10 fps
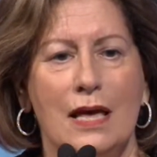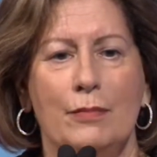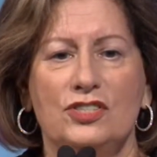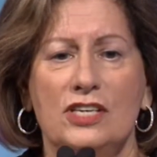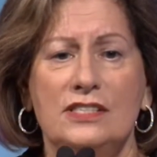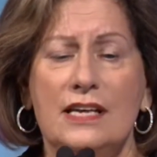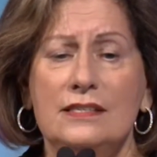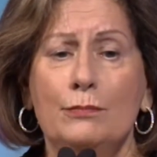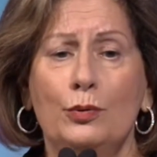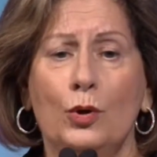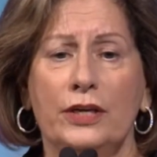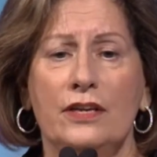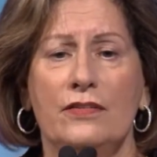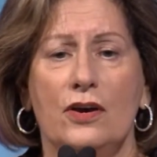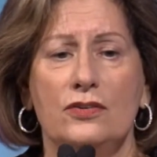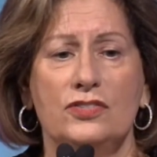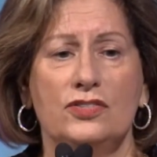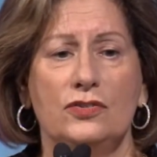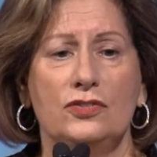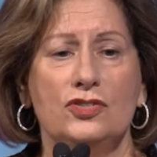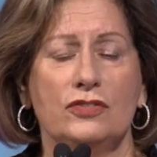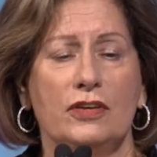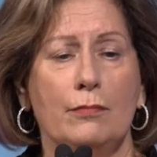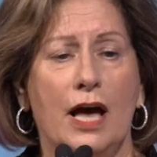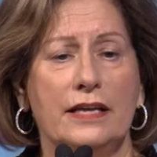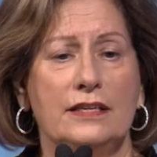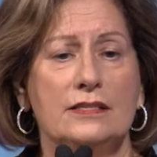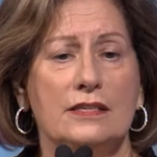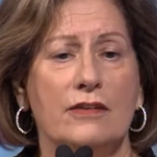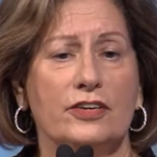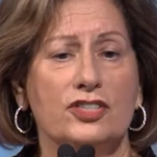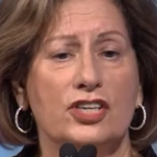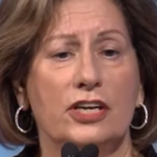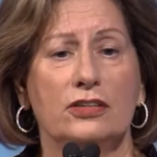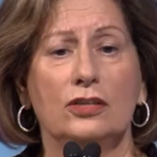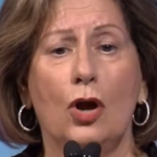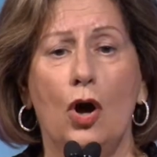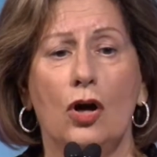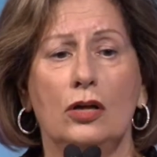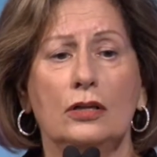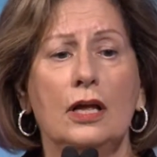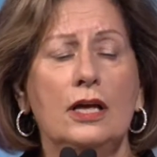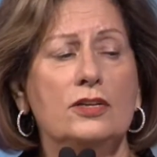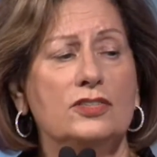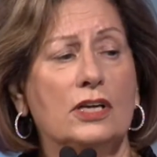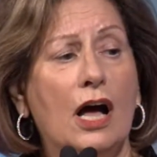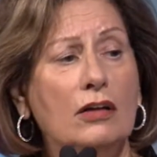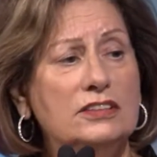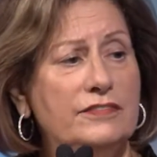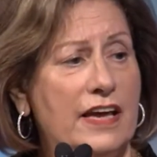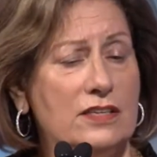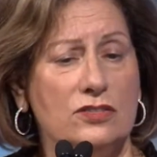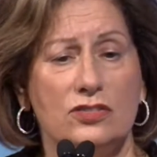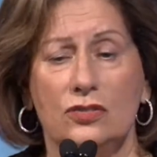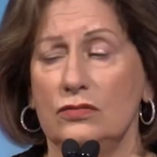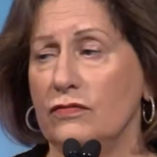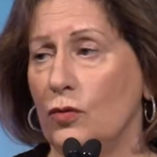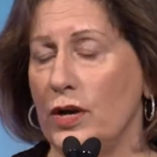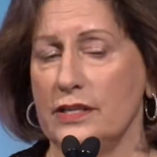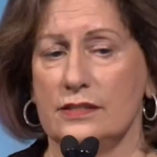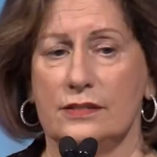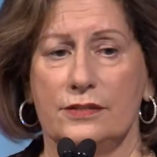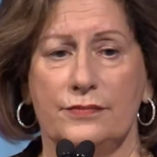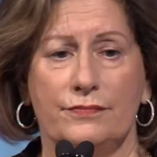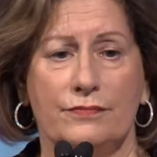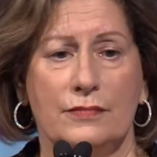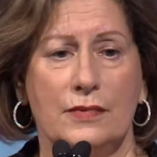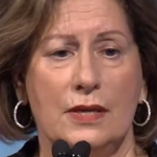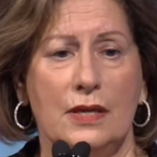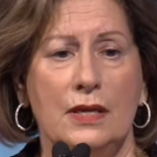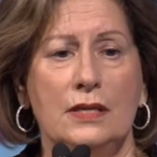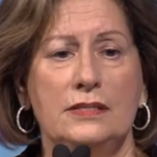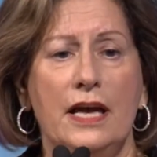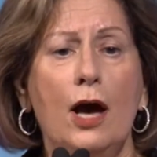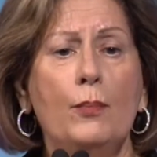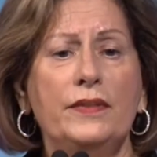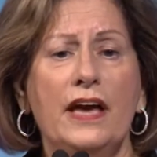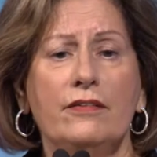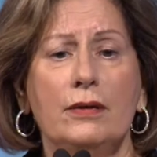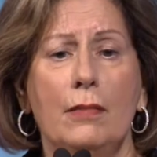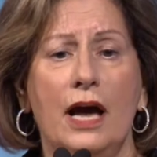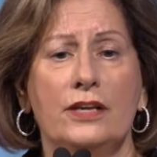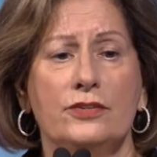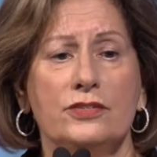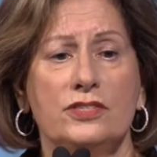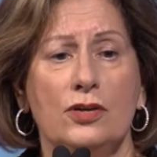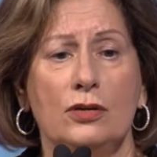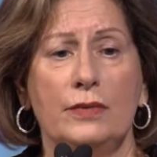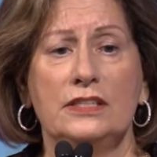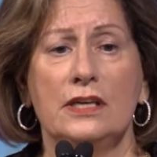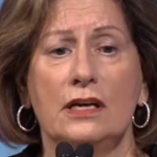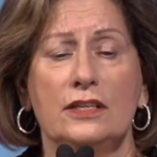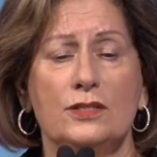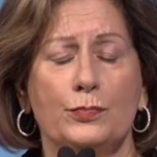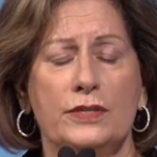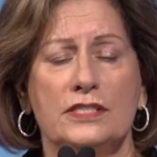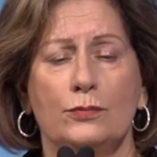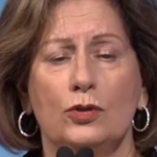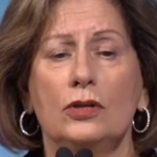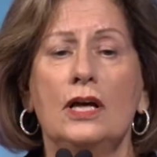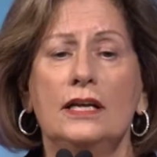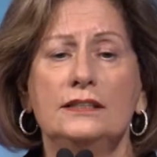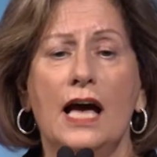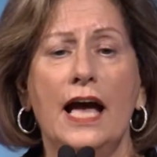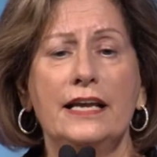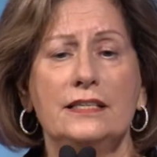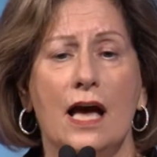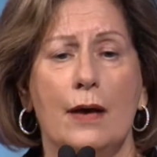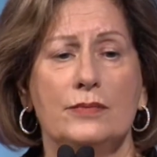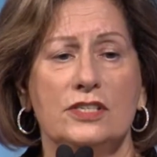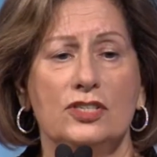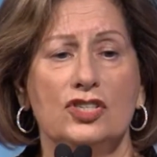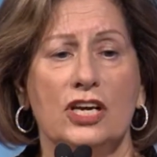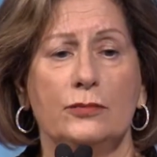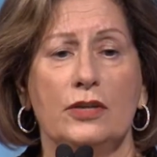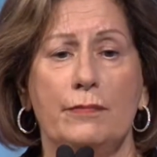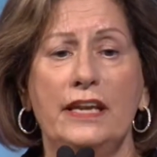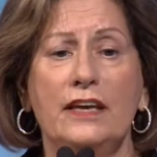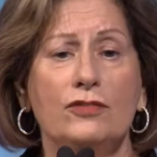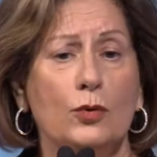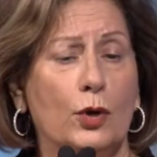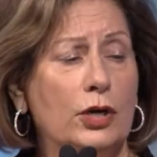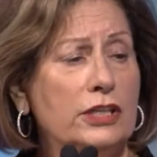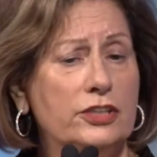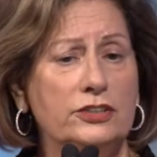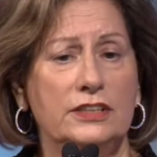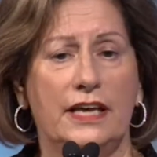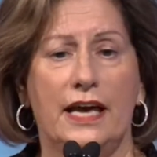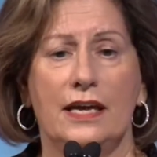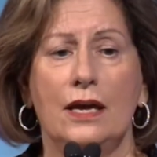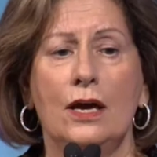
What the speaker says: But just as important, those students should remind us of our shared call to cultivate student voice. To help with that reminder, Stoneman Douglas Principal Ty Thompson shared with many of you earlier today